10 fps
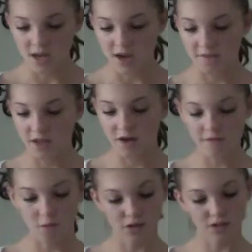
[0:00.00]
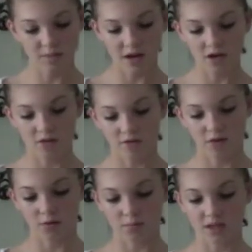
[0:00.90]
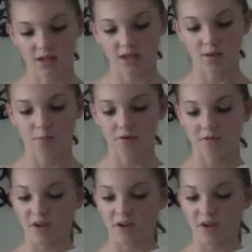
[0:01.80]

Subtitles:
If they are forced to buy uniforms, then it could be